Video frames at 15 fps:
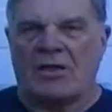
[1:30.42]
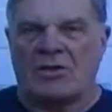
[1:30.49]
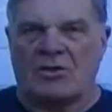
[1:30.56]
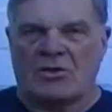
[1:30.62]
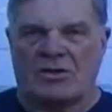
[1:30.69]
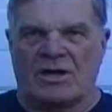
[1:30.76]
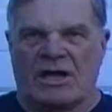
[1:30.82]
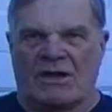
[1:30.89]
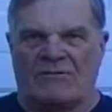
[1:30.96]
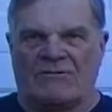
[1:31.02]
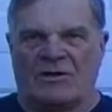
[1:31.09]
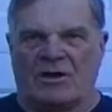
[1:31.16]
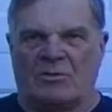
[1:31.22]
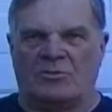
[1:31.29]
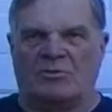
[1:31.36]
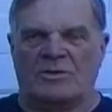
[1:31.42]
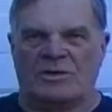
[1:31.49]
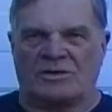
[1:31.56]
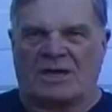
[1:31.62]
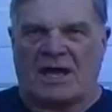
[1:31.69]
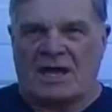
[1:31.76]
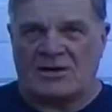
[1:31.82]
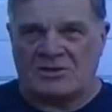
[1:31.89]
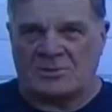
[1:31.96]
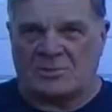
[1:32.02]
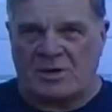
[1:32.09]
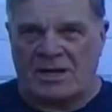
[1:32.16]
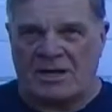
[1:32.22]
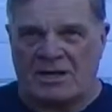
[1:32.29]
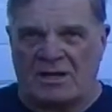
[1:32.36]
you're going to have help with
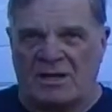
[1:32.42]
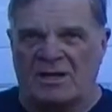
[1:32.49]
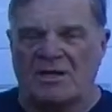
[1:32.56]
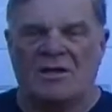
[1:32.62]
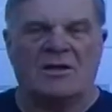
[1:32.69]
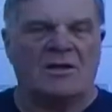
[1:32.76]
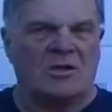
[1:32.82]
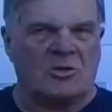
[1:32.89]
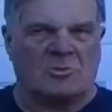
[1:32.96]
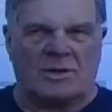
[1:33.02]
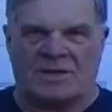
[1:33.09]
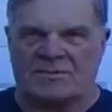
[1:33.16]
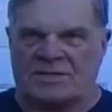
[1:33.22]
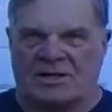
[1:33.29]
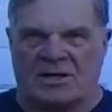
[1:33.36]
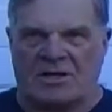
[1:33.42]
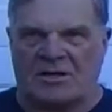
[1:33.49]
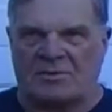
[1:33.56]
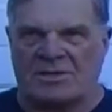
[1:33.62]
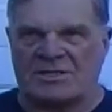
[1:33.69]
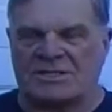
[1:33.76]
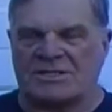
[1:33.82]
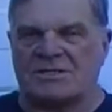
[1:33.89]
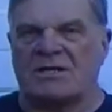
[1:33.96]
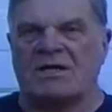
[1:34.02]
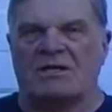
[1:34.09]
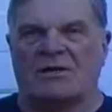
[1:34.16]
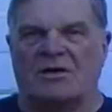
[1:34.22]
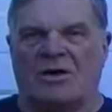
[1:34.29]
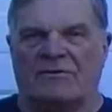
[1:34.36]
housebreaking. Your pup's not going to be
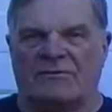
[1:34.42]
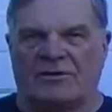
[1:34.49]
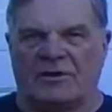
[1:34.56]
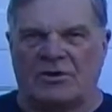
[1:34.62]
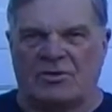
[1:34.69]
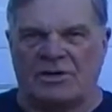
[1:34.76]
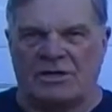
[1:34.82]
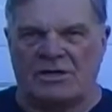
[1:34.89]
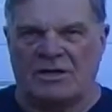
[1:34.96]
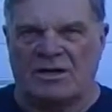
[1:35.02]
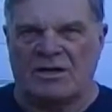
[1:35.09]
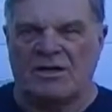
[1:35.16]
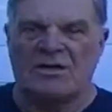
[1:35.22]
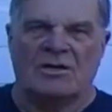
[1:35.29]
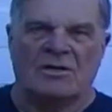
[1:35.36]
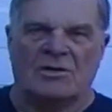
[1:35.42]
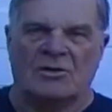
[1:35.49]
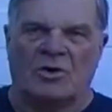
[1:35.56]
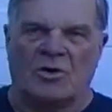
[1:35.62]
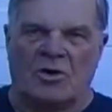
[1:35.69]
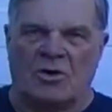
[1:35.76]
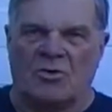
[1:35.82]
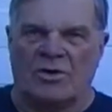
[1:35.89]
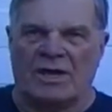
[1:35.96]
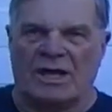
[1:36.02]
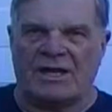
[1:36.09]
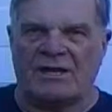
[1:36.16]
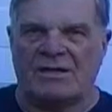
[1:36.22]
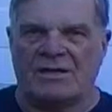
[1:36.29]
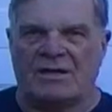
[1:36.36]
sneaking off and going in the
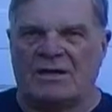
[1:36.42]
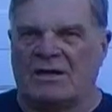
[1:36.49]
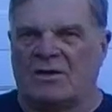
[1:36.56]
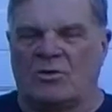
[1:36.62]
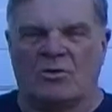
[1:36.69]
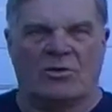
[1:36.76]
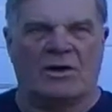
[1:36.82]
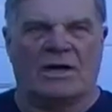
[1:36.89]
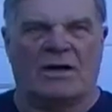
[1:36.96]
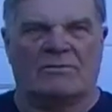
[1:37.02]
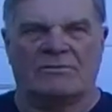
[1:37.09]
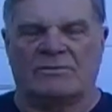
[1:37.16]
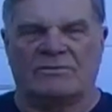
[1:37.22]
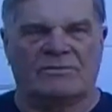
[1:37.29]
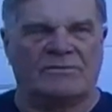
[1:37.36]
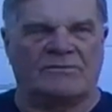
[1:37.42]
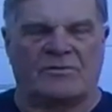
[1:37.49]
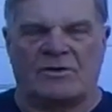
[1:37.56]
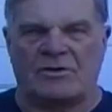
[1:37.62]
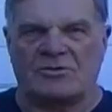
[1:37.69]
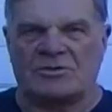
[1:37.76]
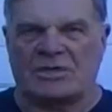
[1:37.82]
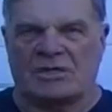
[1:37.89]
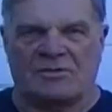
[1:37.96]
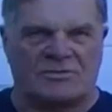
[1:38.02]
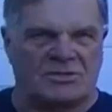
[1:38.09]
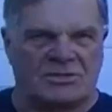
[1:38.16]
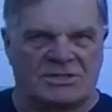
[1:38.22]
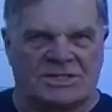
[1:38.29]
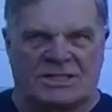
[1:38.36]
hallway or out in front of your
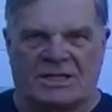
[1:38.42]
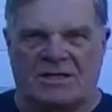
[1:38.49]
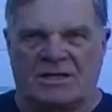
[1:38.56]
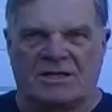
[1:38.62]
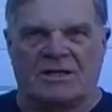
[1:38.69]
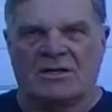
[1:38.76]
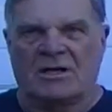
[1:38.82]
television set